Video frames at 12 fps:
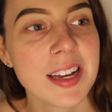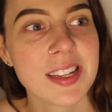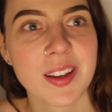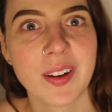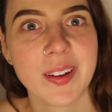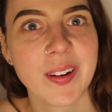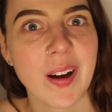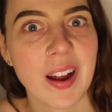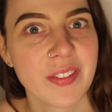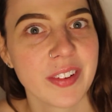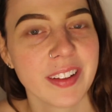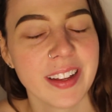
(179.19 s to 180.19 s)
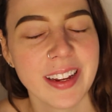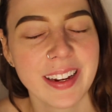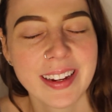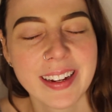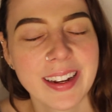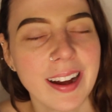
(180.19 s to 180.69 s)
So, you know, I feel
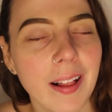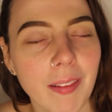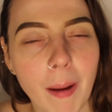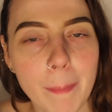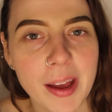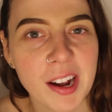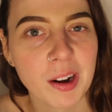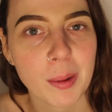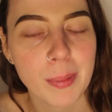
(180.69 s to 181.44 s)
like a lot better